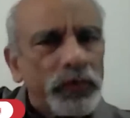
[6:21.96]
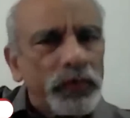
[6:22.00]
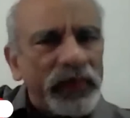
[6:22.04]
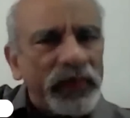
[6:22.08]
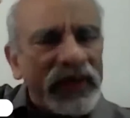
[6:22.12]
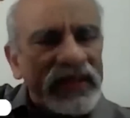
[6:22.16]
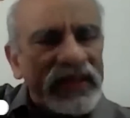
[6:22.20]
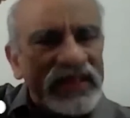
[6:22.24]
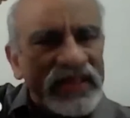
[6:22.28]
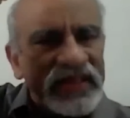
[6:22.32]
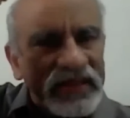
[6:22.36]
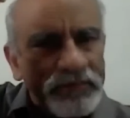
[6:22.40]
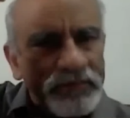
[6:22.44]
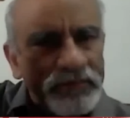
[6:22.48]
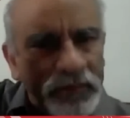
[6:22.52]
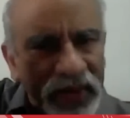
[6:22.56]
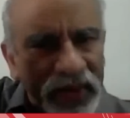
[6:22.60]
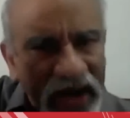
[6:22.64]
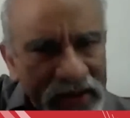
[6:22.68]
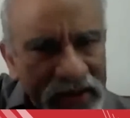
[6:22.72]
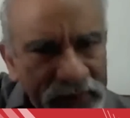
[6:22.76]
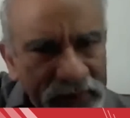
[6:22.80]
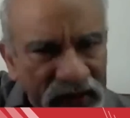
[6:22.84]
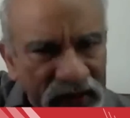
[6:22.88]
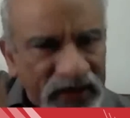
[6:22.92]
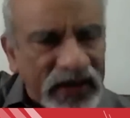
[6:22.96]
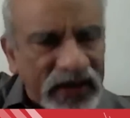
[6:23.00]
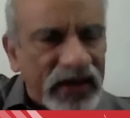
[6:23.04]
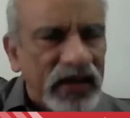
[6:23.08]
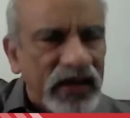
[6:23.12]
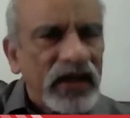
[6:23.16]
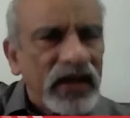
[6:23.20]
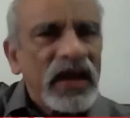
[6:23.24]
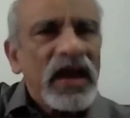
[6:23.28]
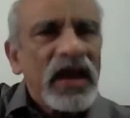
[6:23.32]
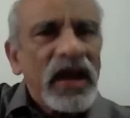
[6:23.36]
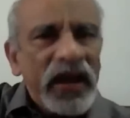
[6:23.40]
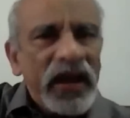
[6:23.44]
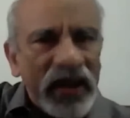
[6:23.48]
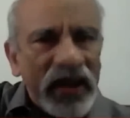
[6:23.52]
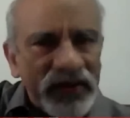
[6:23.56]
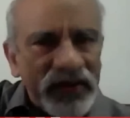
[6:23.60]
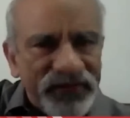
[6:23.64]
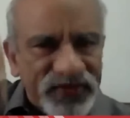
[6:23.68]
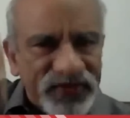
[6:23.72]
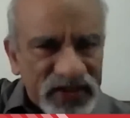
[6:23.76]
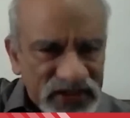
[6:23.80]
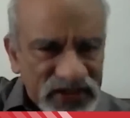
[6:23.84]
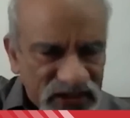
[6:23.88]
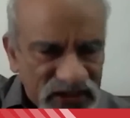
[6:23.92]
be the primary
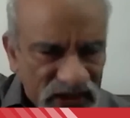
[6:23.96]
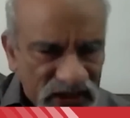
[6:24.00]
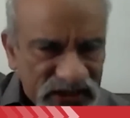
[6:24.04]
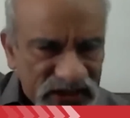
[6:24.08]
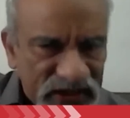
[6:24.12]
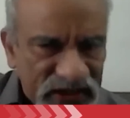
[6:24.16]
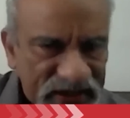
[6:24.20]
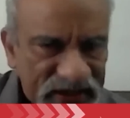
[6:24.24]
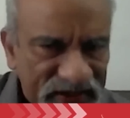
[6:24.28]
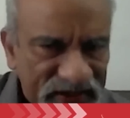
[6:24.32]
infrastructure